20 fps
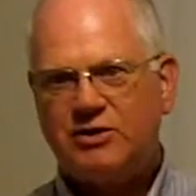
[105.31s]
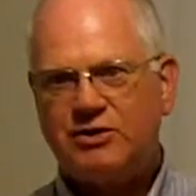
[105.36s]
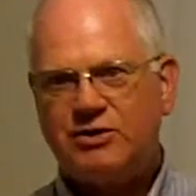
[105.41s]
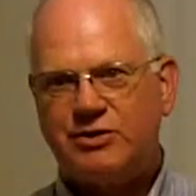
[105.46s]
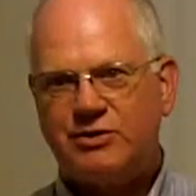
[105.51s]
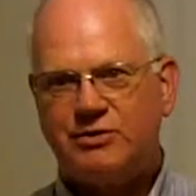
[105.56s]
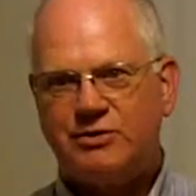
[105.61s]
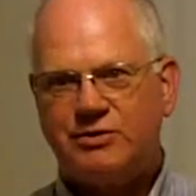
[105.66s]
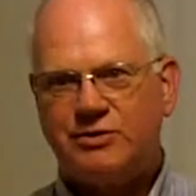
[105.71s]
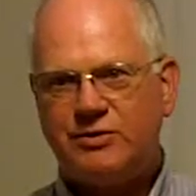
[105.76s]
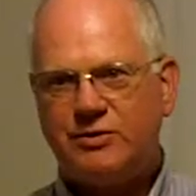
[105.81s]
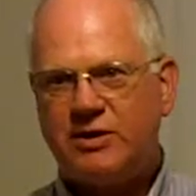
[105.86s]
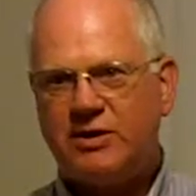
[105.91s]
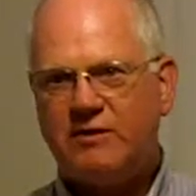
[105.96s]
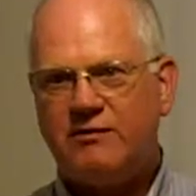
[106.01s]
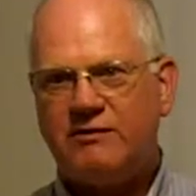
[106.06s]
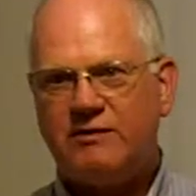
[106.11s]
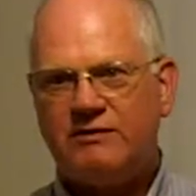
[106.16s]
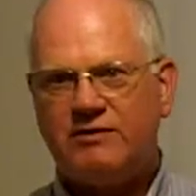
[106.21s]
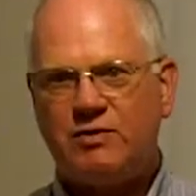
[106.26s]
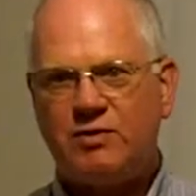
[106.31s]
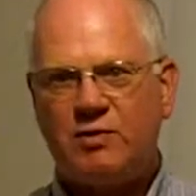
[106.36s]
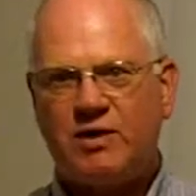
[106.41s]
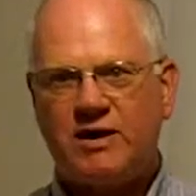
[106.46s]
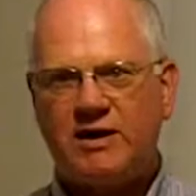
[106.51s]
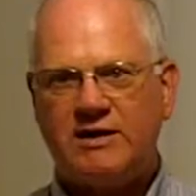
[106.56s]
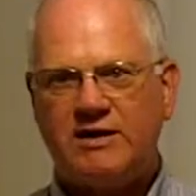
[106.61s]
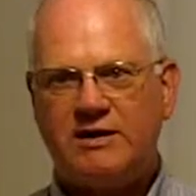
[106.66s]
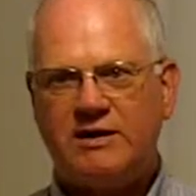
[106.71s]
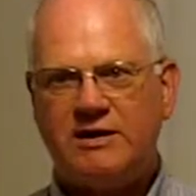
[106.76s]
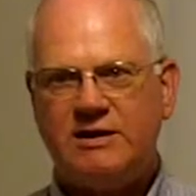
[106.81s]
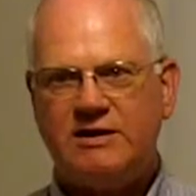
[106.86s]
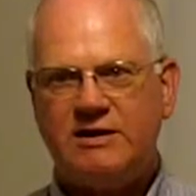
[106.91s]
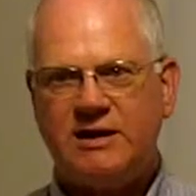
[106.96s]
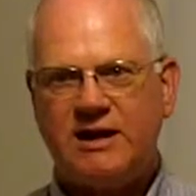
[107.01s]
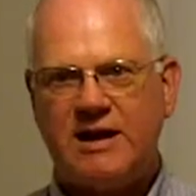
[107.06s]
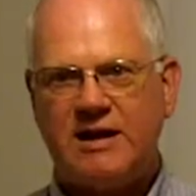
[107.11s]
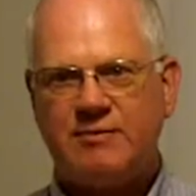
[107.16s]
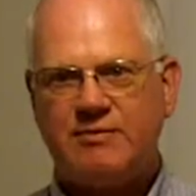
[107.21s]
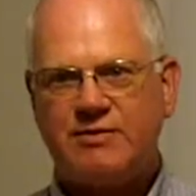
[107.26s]
two 250-watt heat
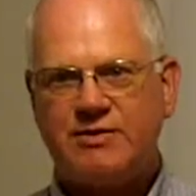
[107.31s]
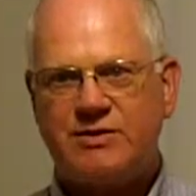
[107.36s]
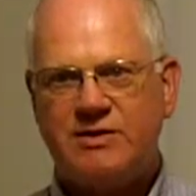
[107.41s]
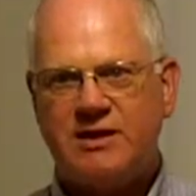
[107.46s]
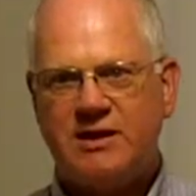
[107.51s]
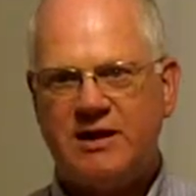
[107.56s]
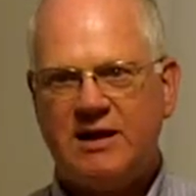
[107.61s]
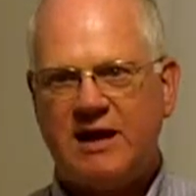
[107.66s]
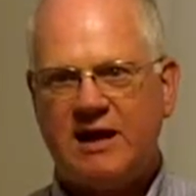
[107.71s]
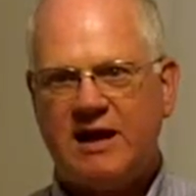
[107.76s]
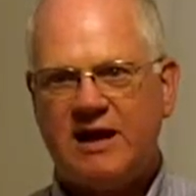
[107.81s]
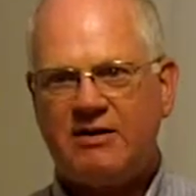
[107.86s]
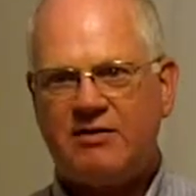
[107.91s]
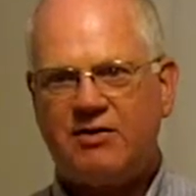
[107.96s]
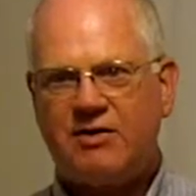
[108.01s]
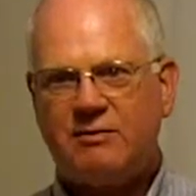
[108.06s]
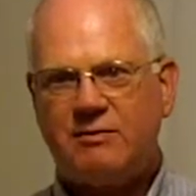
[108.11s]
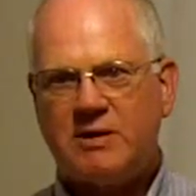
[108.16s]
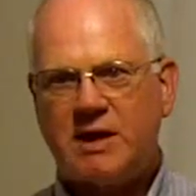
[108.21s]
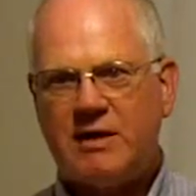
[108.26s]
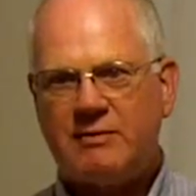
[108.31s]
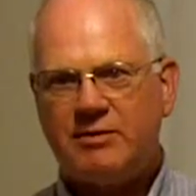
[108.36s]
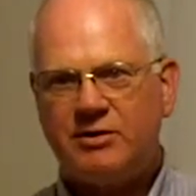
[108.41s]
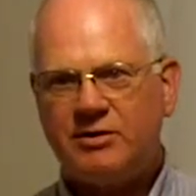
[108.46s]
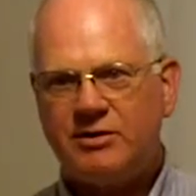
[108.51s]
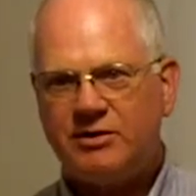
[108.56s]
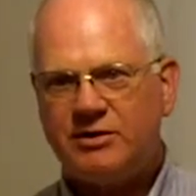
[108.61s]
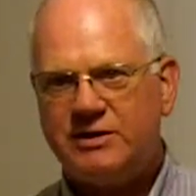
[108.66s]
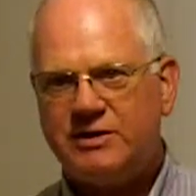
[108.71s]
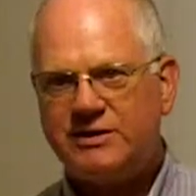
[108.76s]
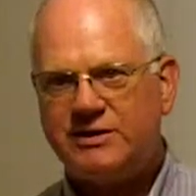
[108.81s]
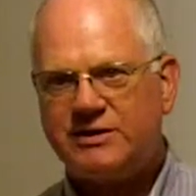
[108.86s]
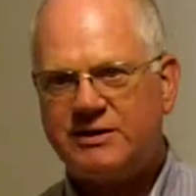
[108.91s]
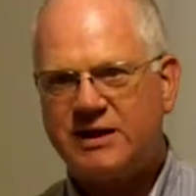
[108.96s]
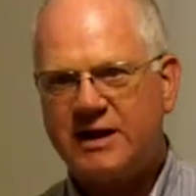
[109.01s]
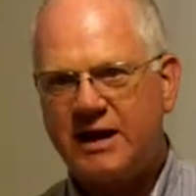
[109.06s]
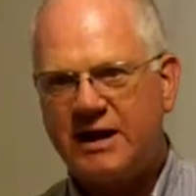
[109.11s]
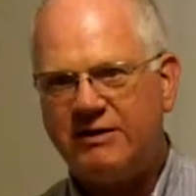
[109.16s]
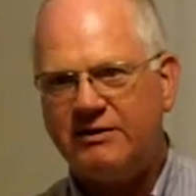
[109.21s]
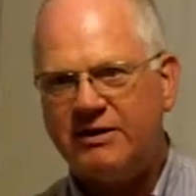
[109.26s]
lamps, and a thermometer on each
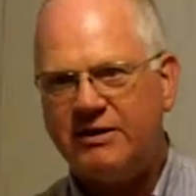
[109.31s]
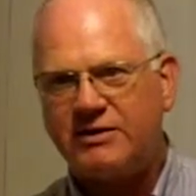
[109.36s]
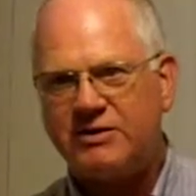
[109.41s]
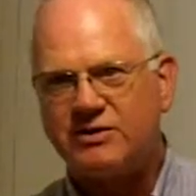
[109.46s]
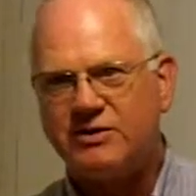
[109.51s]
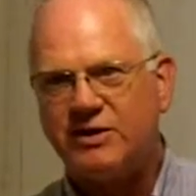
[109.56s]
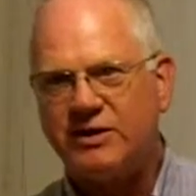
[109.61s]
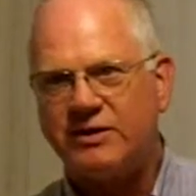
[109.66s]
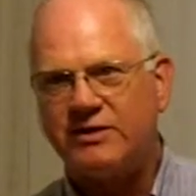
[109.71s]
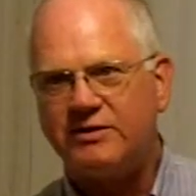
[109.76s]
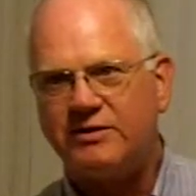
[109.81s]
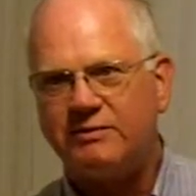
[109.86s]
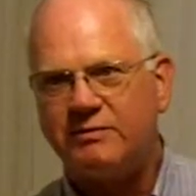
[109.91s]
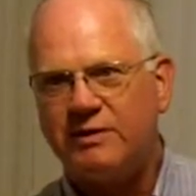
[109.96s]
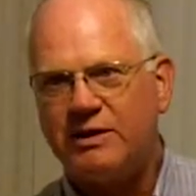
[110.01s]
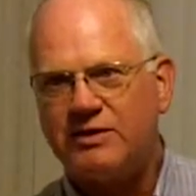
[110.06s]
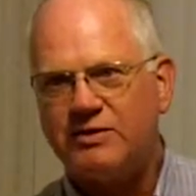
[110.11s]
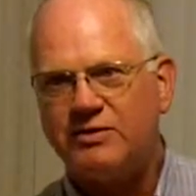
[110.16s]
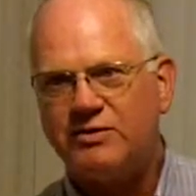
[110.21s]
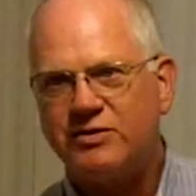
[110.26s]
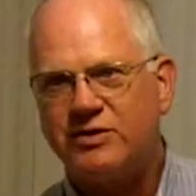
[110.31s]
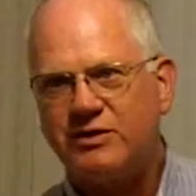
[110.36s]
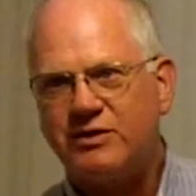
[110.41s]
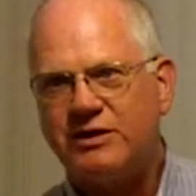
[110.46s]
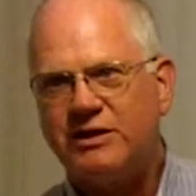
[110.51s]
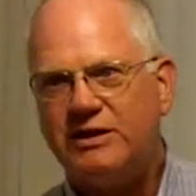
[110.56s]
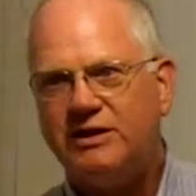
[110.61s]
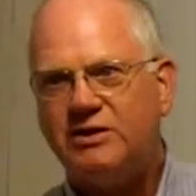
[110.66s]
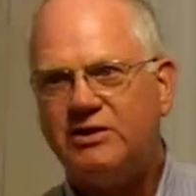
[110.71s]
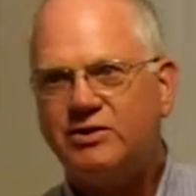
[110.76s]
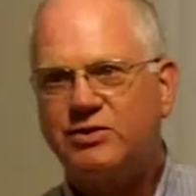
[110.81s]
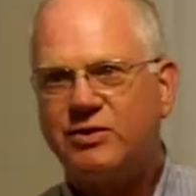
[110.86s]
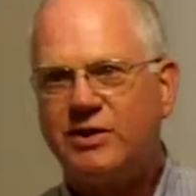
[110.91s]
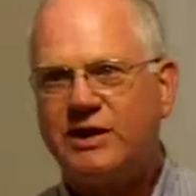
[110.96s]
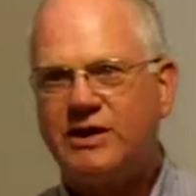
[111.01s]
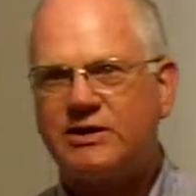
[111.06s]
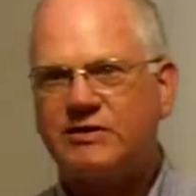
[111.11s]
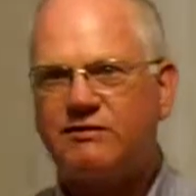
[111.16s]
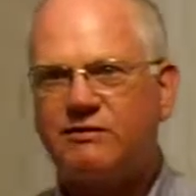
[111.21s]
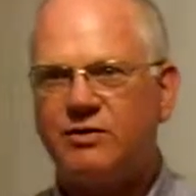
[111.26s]
side that is going to measure the heat
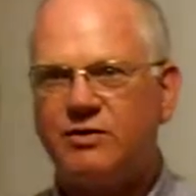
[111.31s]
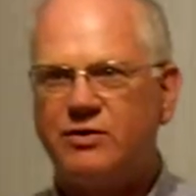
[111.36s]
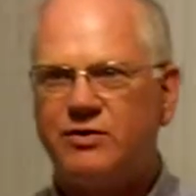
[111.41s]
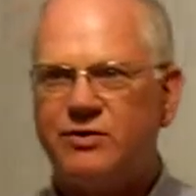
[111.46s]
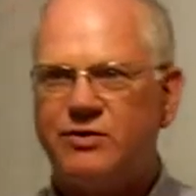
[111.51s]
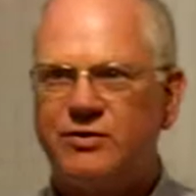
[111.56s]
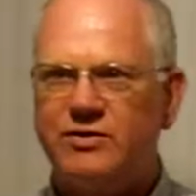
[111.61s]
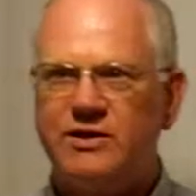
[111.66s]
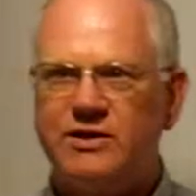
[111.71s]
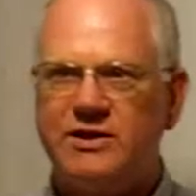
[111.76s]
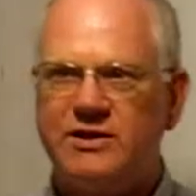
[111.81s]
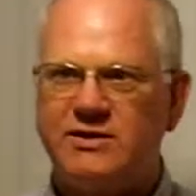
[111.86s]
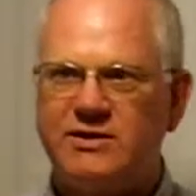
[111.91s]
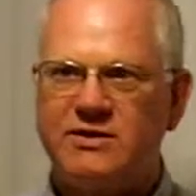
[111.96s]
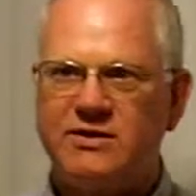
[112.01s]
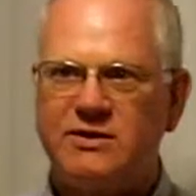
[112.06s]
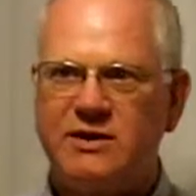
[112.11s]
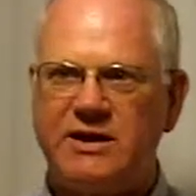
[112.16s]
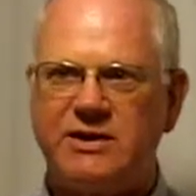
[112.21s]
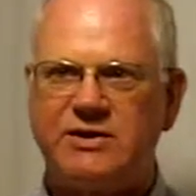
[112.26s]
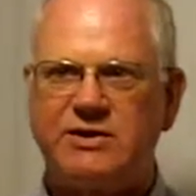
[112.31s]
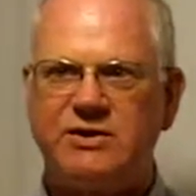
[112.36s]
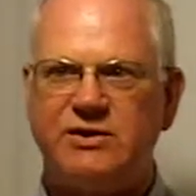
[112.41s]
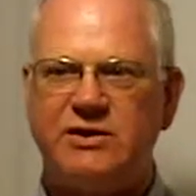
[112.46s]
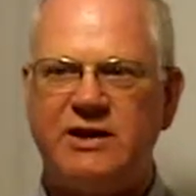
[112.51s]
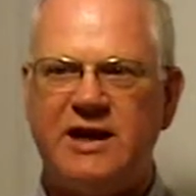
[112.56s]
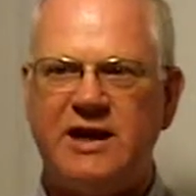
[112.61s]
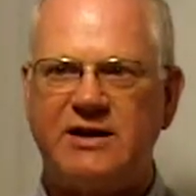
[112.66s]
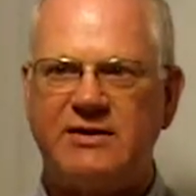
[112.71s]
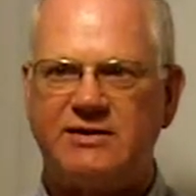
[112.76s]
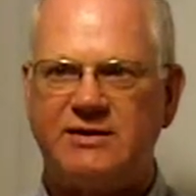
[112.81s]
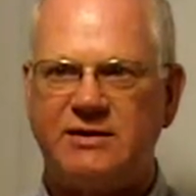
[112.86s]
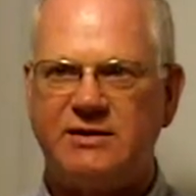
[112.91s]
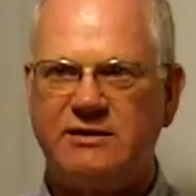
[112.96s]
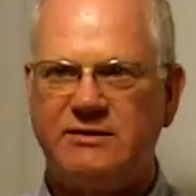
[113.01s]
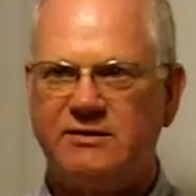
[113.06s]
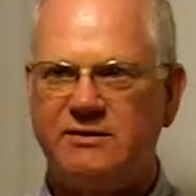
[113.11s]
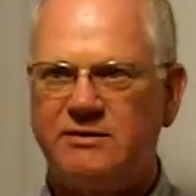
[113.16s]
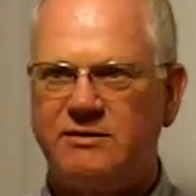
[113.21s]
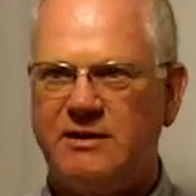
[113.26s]
transfer through the insulation as the
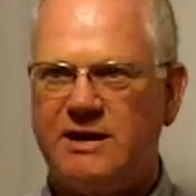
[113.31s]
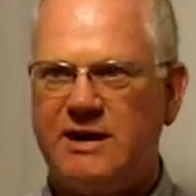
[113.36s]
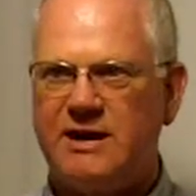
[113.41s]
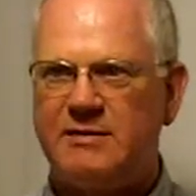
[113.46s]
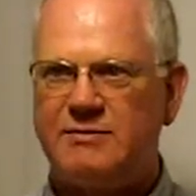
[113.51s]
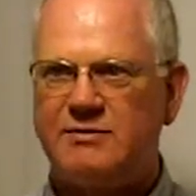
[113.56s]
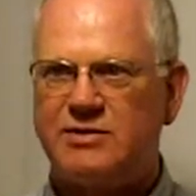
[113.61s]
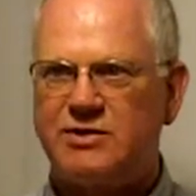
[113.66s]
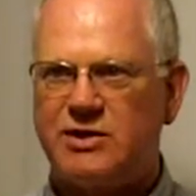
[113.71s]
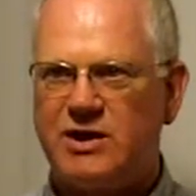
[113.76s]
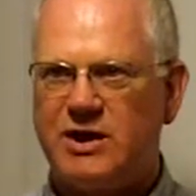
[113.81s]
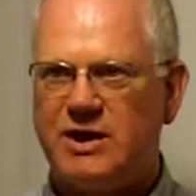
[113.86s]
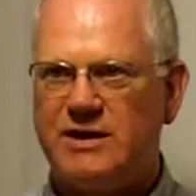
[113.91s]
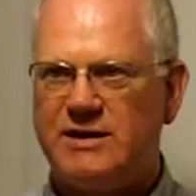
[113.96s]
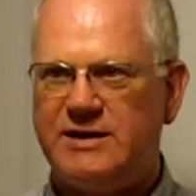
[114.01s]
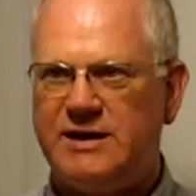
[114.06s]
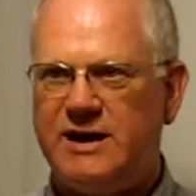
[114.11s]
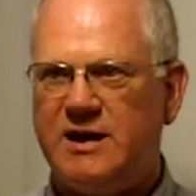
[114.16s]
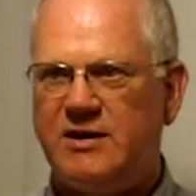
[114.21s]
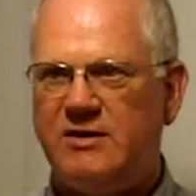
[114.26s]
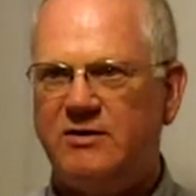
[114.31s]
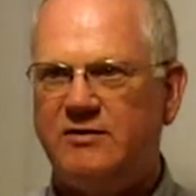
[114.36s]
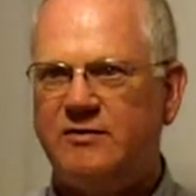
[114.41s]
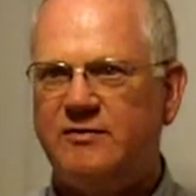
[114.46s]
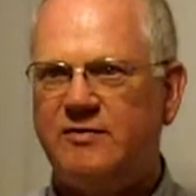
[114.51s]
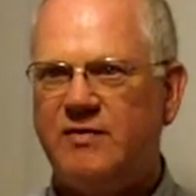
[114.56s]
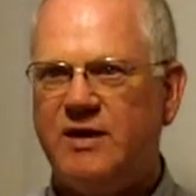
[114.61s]
lamps shine down.